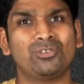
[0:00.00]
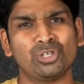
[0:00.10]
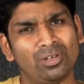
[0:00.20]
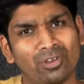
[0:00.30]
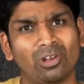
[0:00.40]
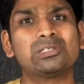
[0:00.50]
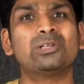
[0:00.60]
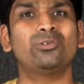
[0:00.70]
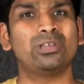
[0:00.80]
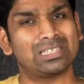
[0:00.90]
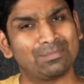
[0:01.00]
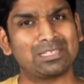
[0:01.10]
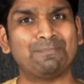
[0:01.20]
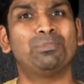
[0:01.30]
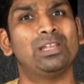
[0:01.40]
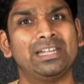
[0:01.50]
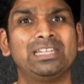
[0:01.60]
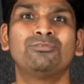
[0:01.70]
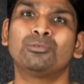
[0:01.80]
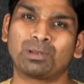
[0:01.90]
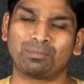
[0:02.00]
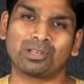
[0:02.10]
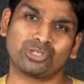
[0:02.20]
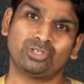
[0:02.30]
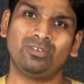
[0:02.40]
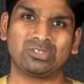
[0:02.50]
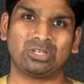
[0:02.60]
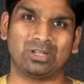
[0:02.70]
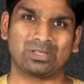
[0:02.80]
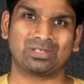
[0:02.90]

we're also doing some simple interview preparation of sorts.